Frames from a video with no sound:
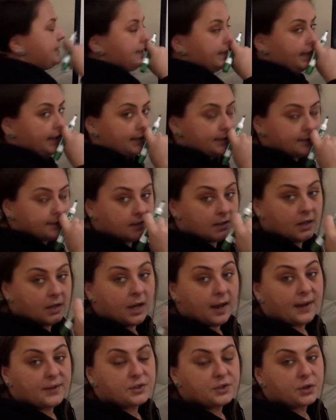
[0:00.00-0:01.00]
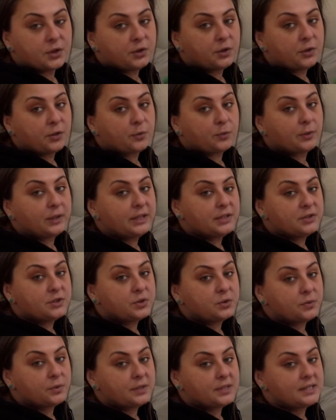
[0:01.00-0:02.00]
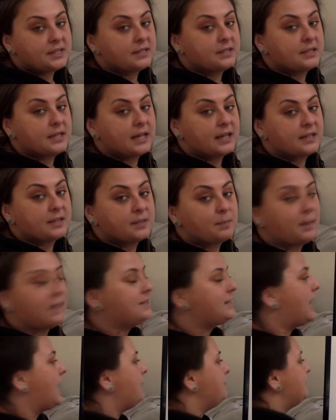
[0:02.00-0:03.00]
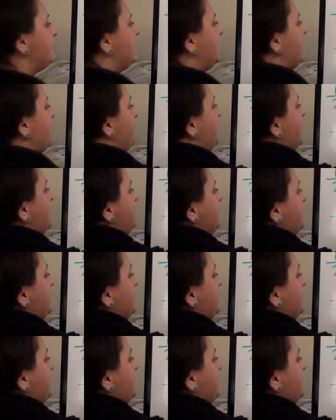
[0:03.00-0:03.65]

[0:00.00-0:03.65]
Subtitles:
6? I turn a 3 into a 6 by timesing it by